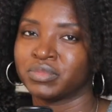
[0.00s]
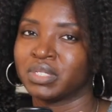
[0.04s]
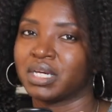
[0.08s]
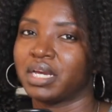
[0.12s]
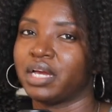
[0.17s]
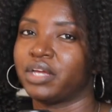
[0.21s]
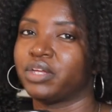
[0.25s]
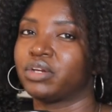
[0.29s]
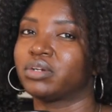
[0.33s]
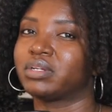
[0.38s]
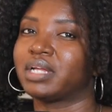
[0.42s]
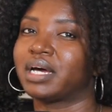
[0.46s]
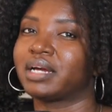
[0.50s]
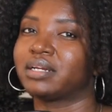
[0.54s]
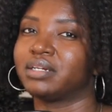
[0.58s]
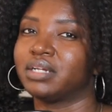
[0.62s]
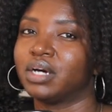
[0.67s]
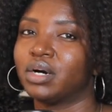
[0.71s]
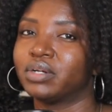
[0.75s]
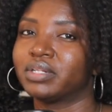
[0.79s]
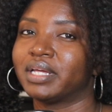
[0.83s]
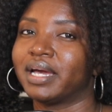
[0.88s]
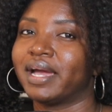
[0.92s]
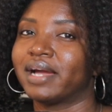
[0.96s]
and you're like
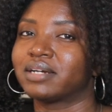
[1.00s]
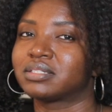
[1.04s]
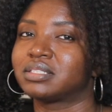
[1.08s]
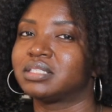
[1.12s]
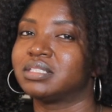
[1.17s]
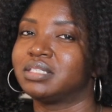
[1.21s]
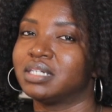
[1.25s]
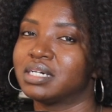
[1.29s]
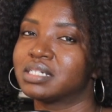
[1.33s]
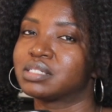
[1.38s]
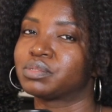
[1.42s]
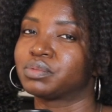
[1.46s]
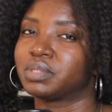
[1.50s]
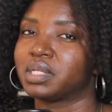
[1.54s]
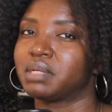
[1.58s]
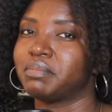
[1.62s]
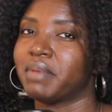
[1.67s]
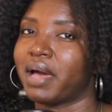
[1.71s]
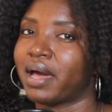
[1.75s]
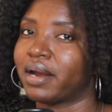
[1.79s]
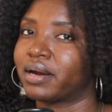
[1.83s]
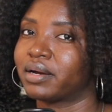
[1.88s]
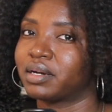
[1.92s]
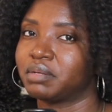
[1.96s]
no that actually does really
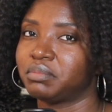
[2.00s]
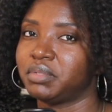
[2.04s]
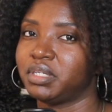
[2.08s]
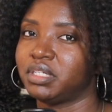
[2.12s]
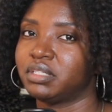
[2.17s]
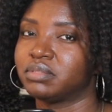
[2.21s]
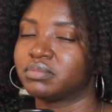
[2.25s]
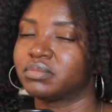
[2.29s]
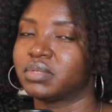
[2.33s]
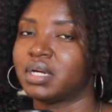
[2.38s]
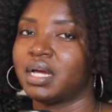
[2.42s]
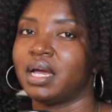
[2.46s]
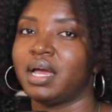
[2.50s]
matter to me